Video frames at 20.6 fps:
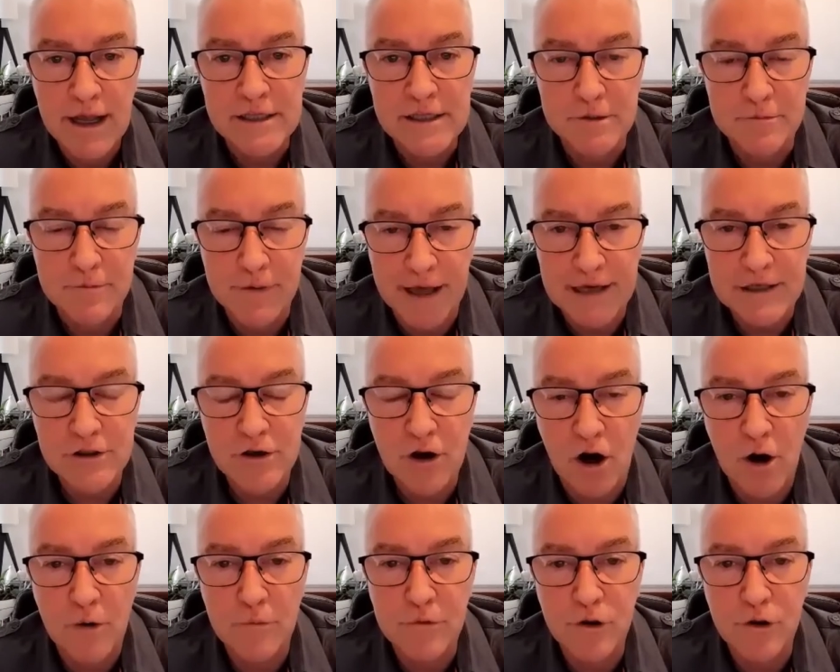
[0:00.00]
It's about
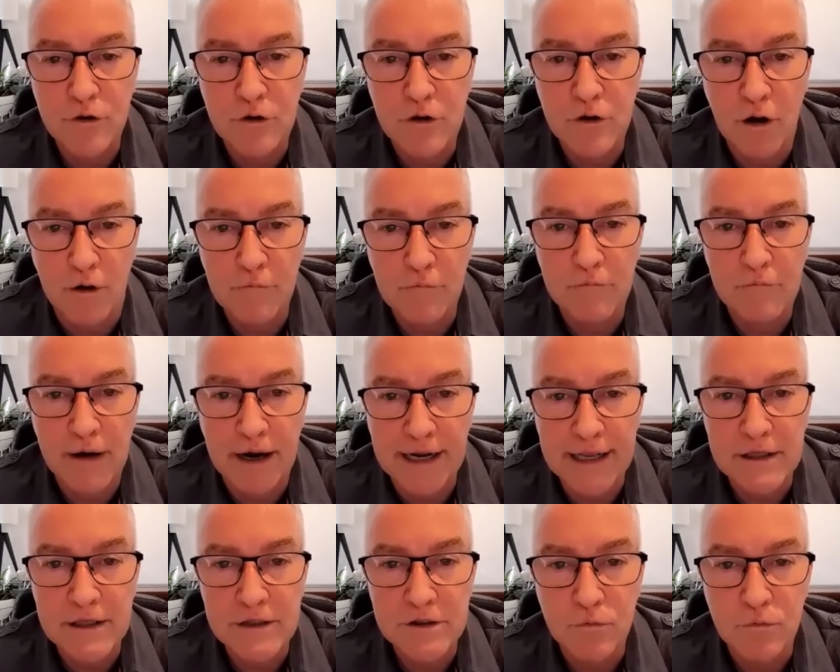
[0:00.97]
time you got
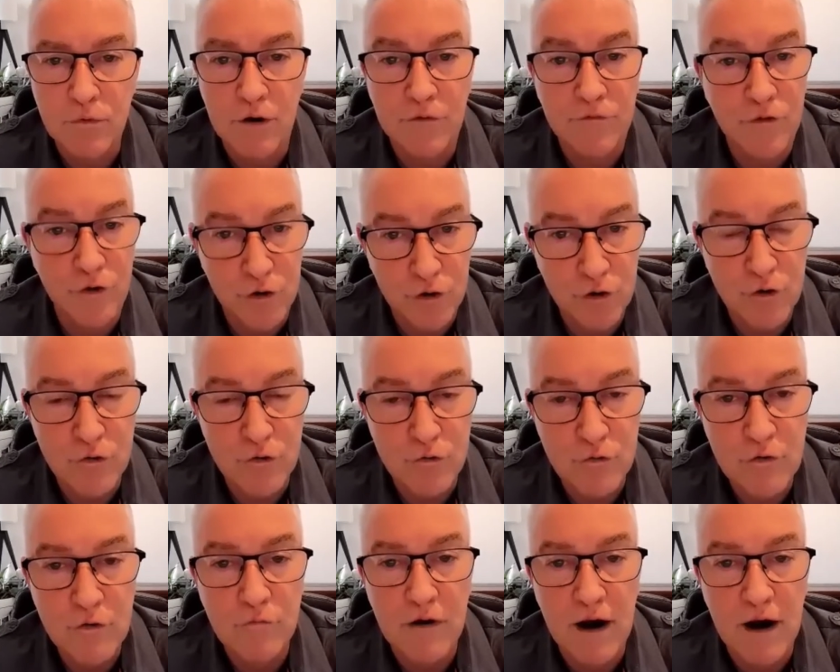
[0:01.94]
money to work for
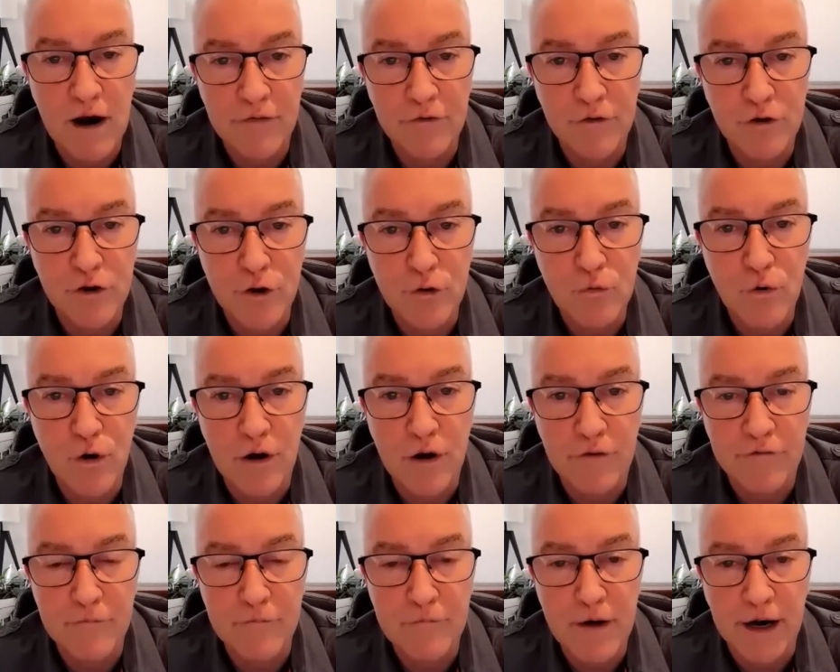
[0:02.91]
you rather than you work
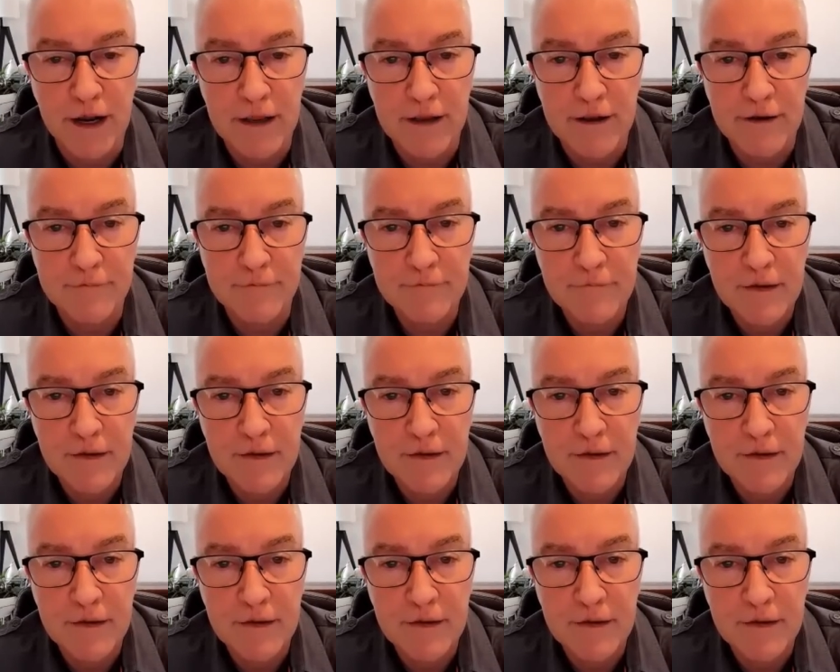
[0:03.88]
for money.